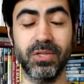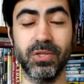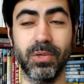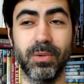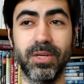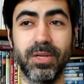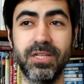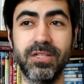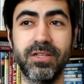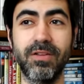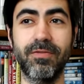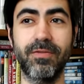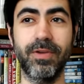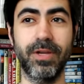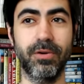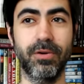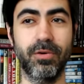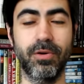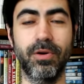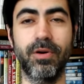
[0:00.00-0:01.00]
So he's the
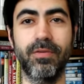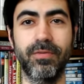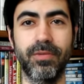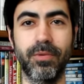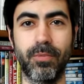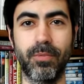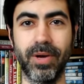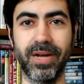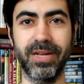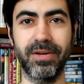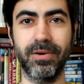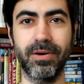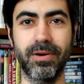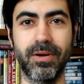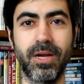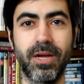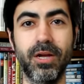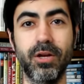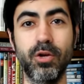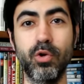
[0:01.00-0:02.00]
figure of the writer,
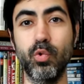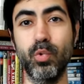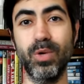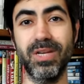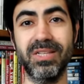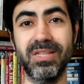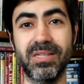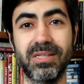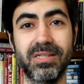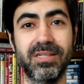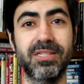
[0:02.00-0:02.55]
Luis